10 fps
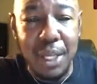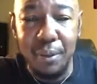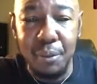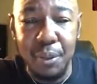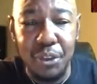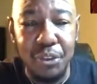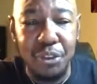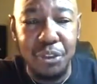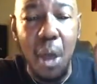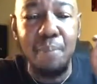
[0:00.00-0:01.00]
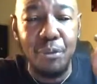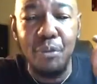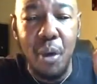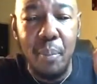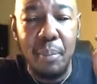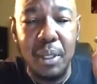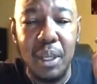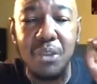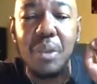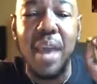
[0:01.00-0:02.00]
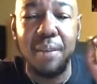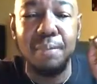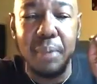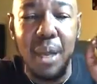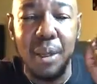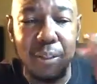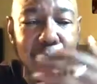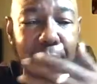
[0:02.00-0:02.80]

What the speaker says: ignorance comes from, is lack of knowledge.